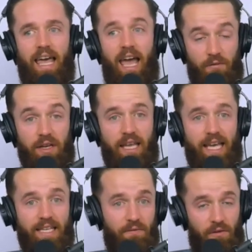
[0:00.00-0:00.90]
every
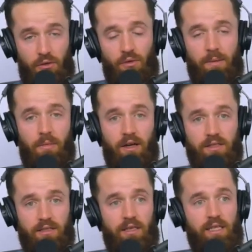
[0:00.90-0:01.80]
day for 3
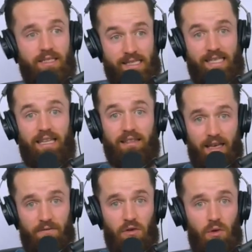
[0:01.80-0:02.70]
months since I
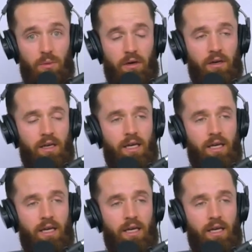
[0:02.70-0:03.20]
left Uber,